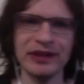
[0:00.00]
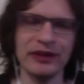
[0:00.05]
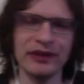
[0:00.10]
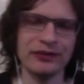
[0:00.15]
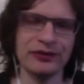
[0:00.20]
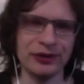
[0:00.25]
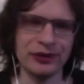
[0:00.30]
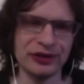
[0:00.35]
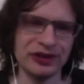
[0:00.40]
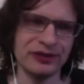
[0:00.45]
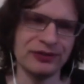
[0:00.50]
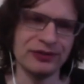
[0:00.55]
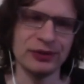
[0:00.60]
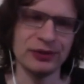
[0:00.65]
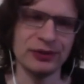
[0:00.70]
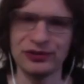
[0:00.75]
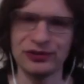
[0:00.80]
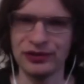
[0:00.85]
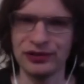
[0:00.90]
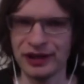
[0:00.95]
It's very
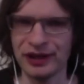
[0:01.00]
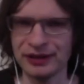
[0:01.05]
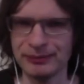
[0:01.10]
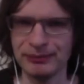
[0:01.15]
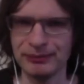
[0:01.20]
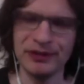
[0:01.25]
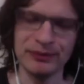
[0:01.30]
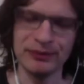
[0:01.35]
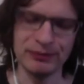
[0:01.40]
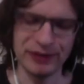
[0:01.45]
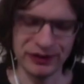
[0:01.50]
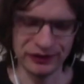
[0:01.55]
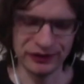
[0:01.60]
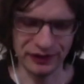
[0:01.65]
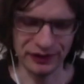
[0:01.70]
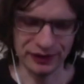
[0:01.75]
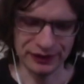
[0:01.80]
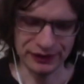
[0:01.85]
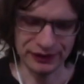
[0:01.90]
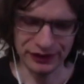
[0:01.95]
difficult to try and mix
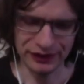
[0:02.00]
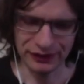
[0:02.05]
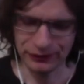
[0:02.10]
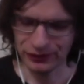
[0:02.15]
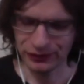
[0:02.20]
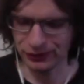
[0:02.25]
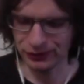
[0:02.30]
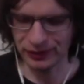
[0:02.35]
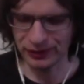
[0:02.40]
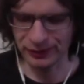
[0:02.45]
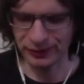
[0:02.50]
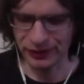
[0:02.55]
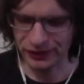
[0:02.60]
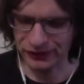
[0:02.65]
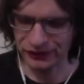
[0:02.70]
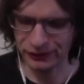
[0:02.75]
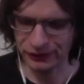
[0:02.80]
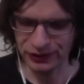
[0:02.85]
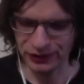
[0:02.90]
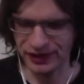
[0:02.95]
something live with 20
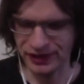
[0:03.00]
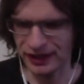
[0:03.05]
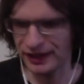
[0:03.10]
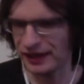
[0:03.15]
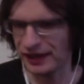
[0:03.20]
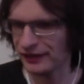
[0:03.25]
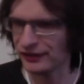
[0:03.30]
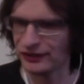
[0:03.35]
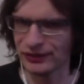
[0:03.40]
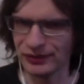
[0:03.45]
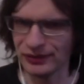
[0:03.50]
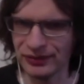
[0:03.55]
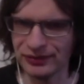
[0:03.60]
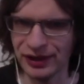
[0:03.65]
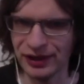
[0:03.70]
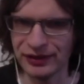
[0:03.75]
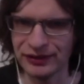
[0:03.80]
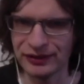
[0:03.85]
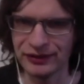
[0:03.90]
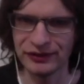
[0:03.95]
mics when you can't access all the
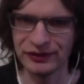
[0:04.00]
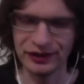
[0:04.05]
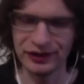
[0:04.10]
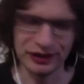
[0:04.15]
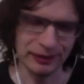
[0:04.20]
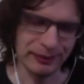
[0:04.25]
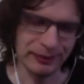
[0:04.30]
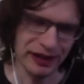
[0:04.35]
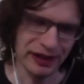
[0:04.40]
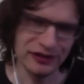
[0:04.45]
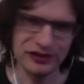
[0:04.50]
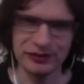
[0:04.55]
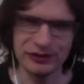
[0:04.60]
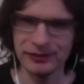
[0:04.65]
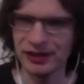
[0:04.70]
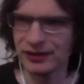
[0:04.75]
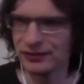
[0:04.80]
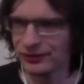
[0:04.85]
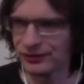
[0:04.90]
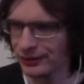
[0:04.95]
faders and you're paging
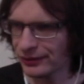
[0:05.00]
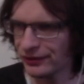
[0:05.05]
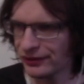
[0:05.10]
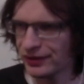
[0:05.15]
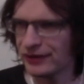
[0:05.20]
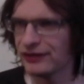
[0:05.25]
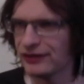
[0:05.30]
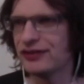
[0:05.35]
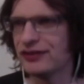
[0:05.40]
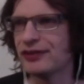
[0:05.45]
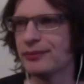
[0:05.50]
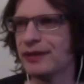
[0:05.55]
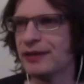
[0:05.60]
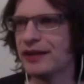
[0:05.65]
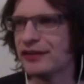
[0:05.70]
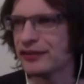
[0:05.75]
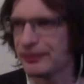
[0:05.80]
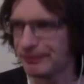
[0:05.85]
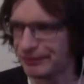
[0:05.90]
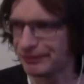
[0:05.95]
back and forth, and it's a
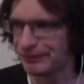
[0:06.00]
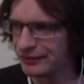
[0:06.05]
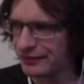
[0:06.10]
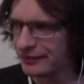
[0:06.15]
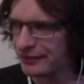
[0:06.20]
mess.